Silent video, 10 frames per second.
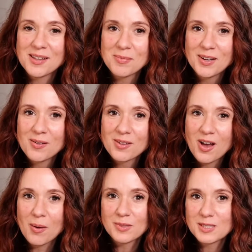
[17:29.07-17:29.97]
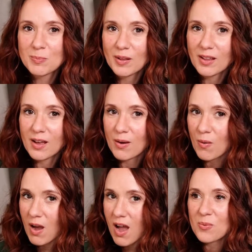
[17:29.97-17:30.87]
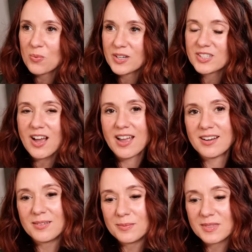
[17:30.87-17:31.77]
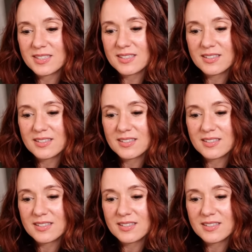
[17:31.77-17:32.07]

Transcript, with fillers: let me know in the comments below which items